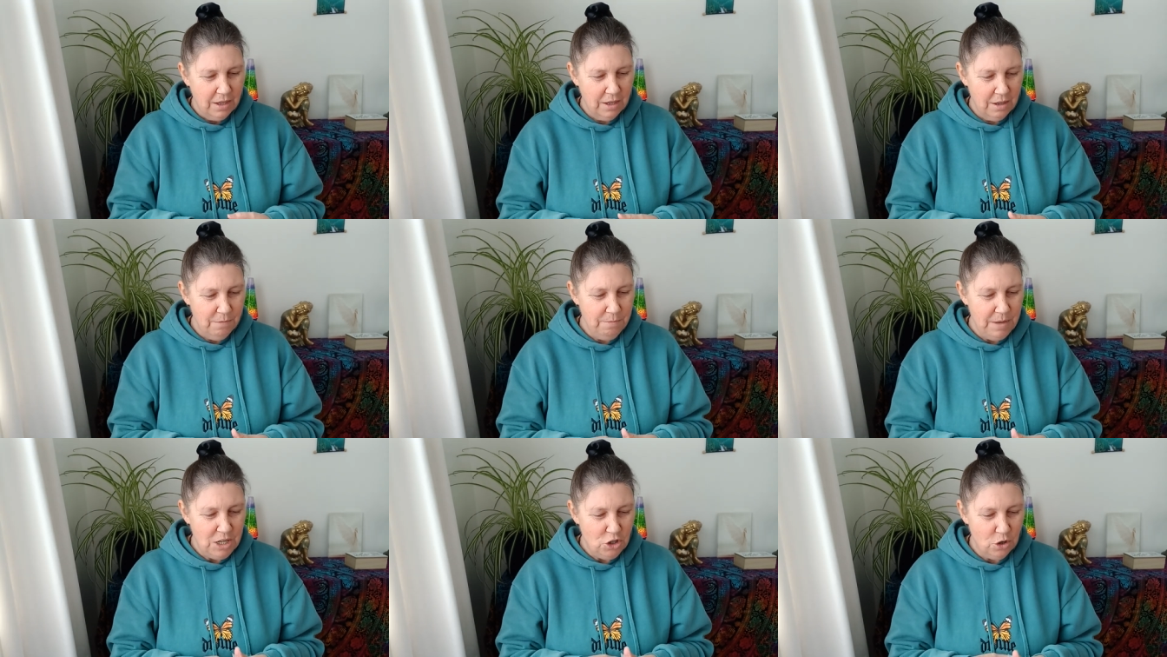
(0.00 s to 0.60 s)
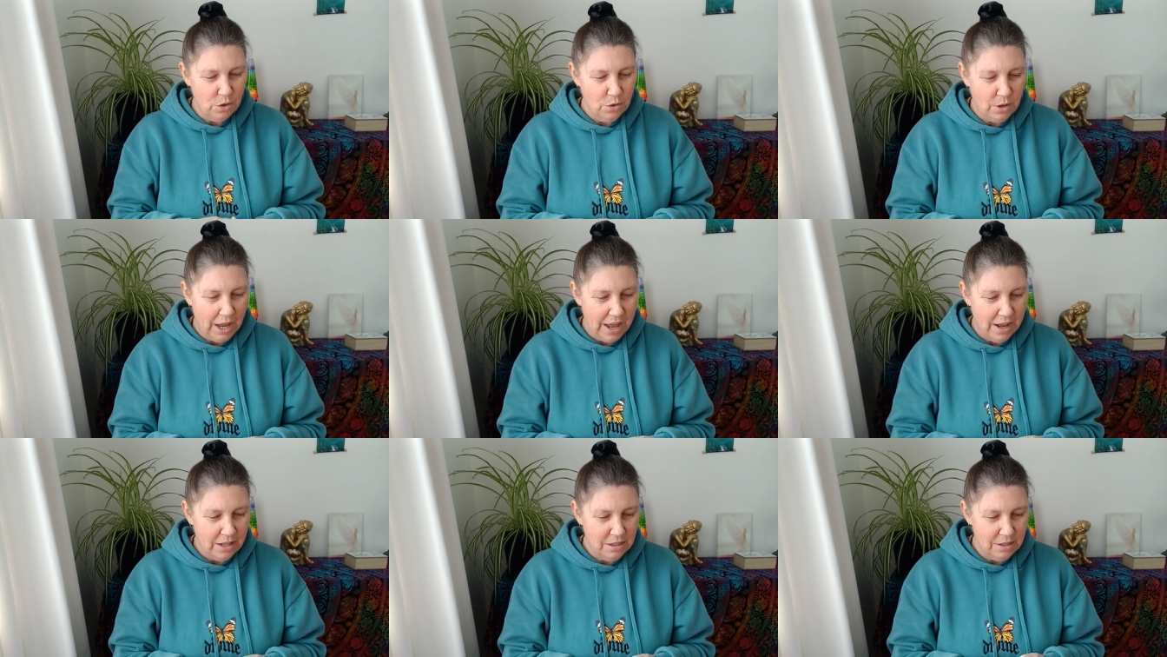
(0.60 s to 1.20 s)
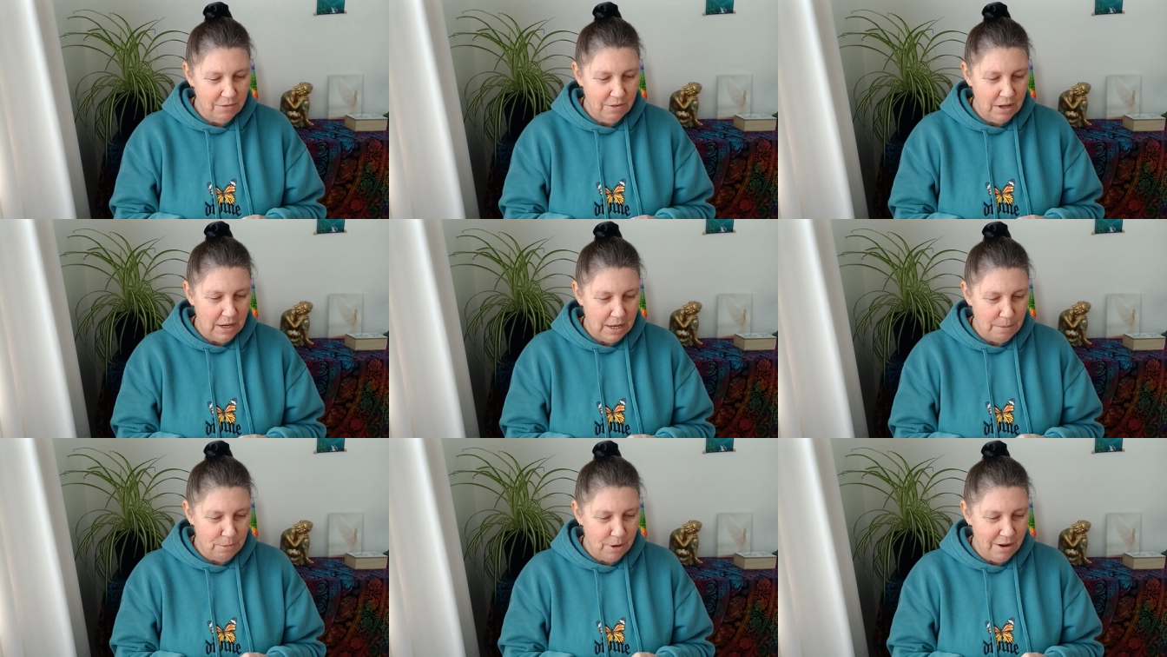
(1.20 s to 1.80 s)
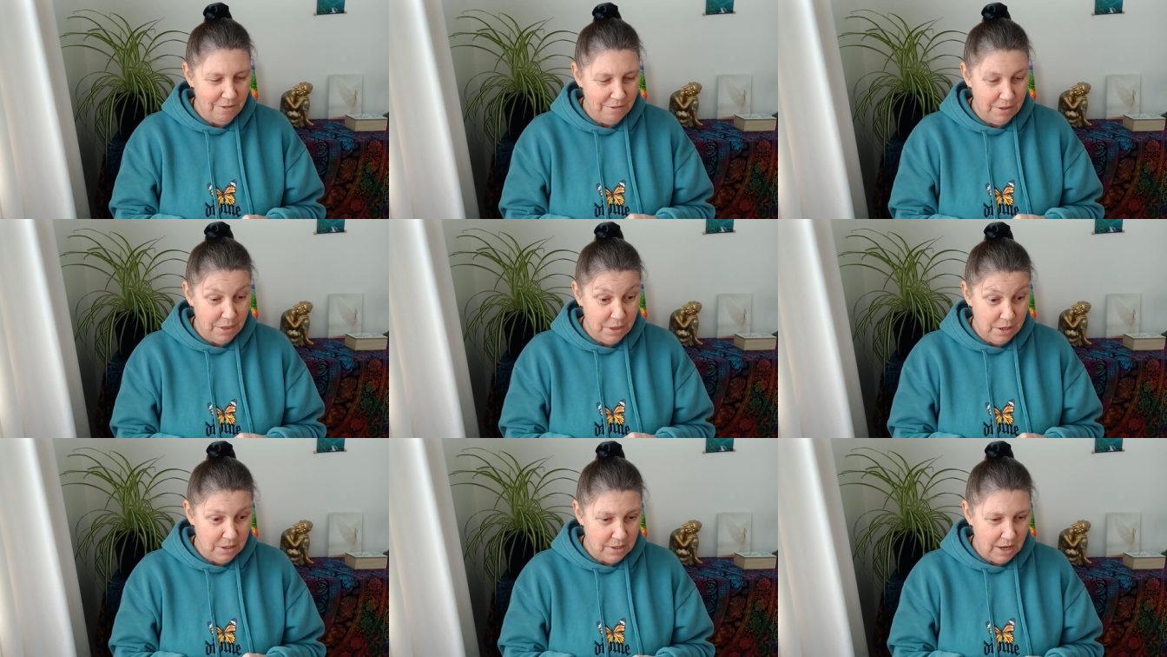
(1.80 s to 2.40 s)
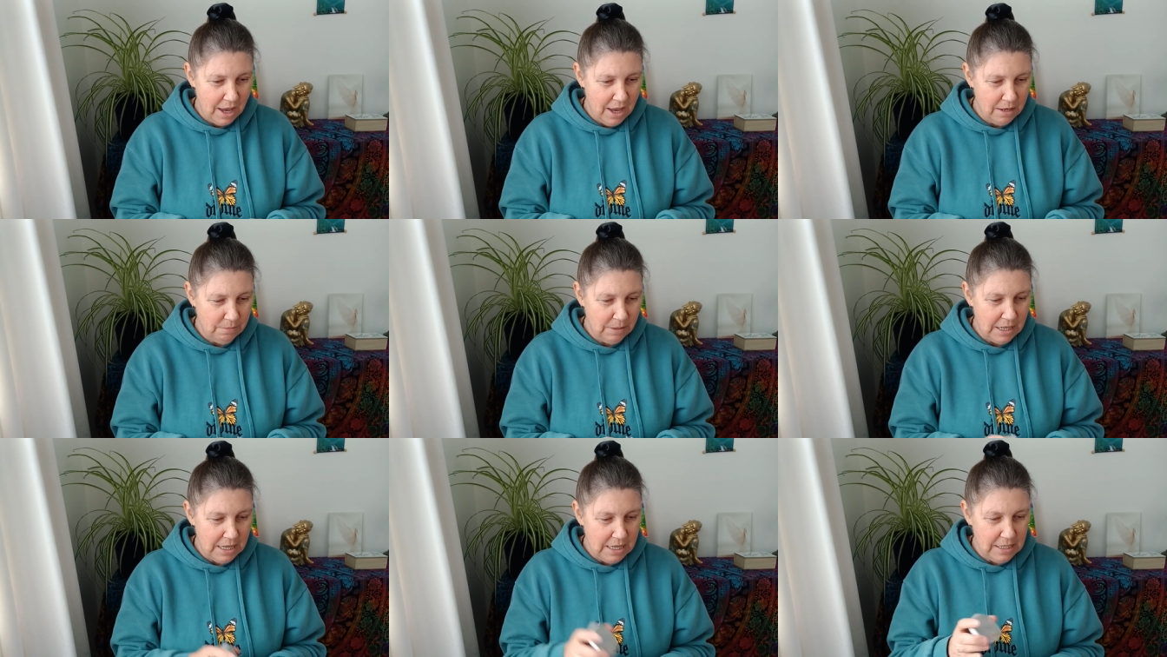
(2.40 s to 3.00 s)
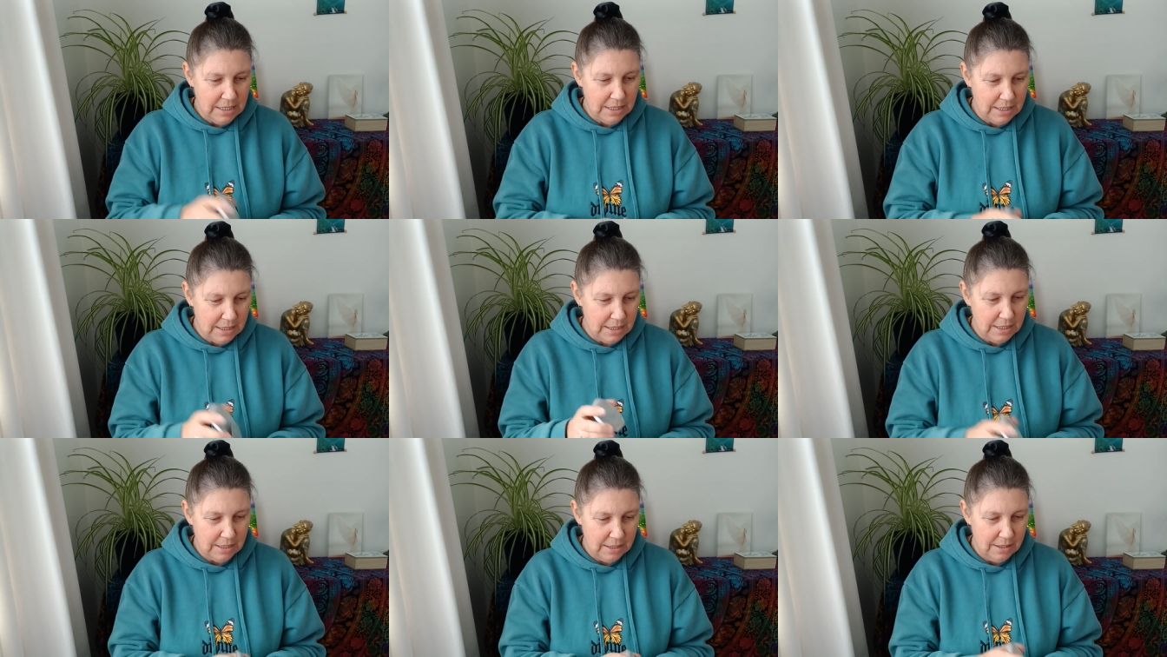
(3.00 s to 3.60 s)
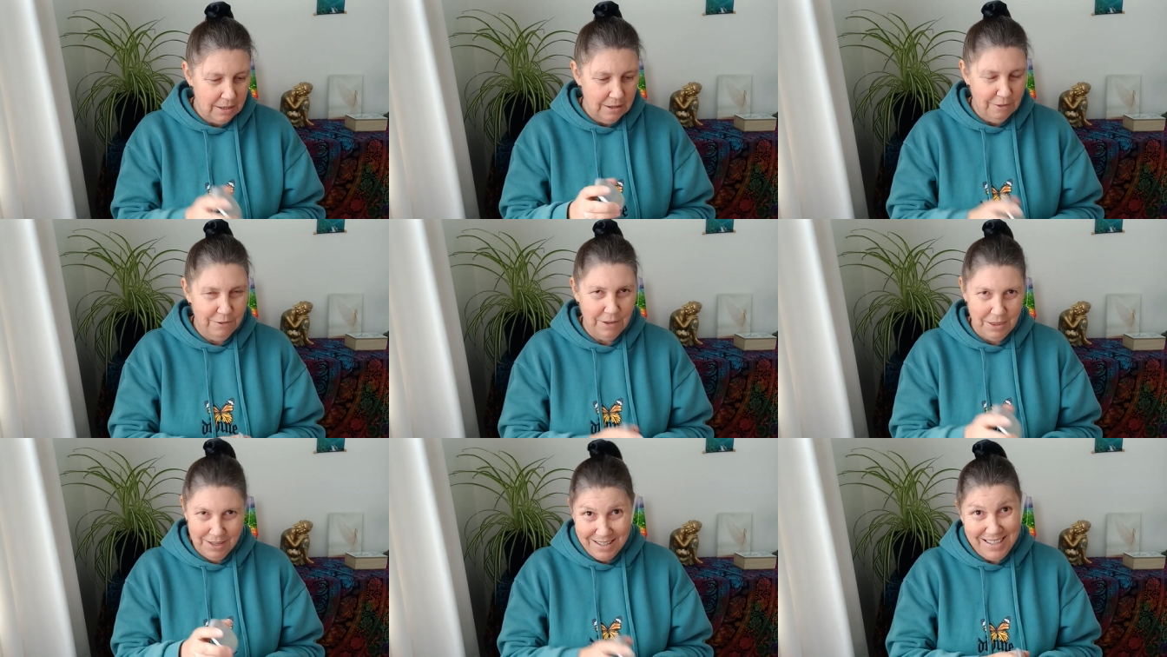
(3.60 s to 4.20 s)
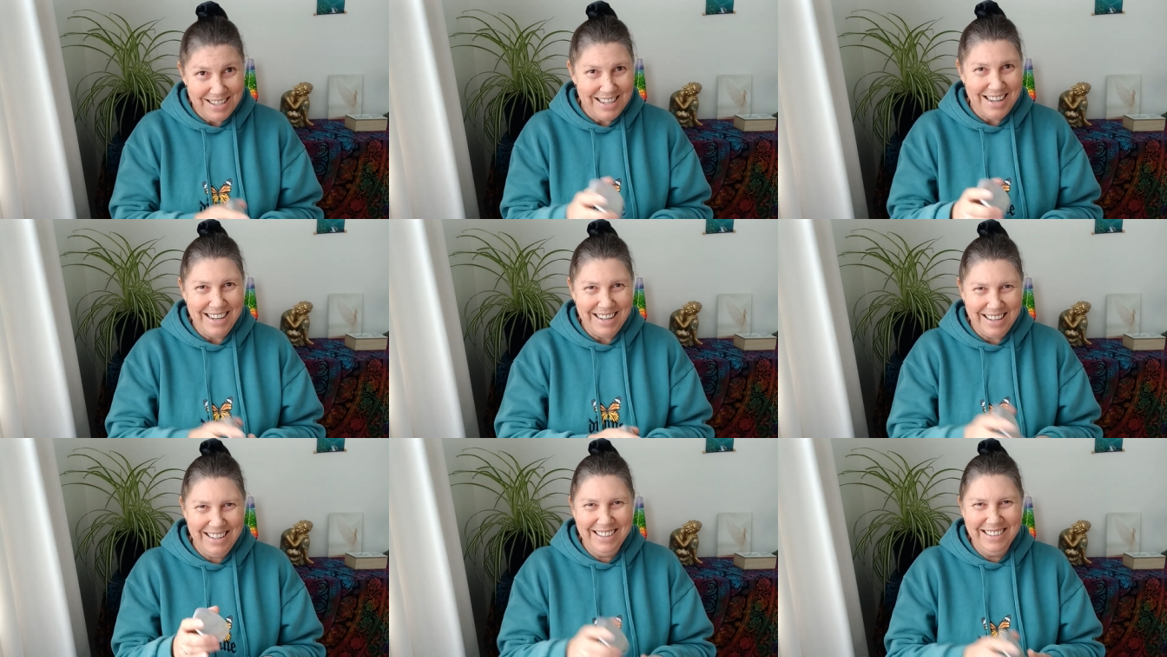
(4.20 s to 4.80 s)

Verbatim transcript: give me two cards for Libra for this card, please, for this deck.